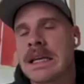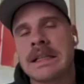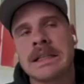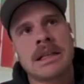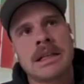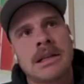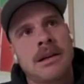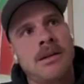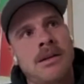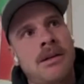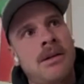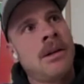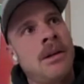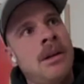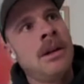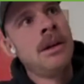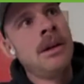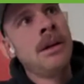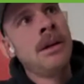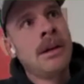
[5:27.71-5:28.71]
And so,
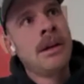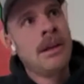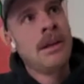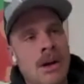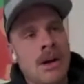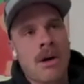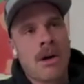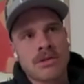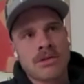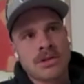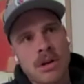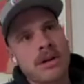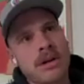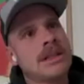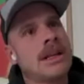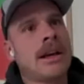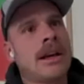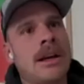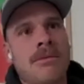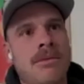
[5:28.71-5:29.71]
I was
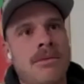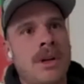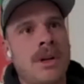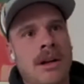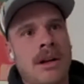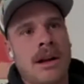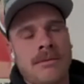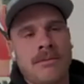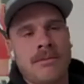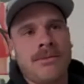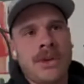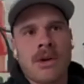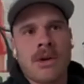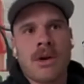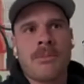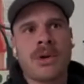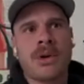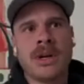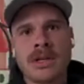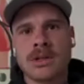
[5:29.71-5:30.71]
always like a
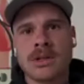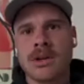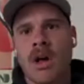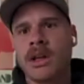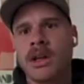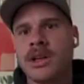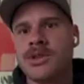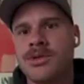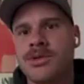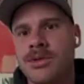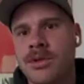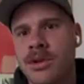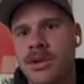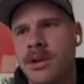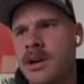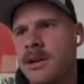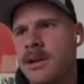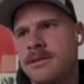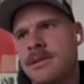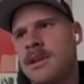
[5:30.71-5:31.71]
pretty solid
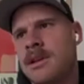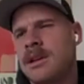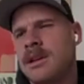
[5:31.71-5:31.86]
junior.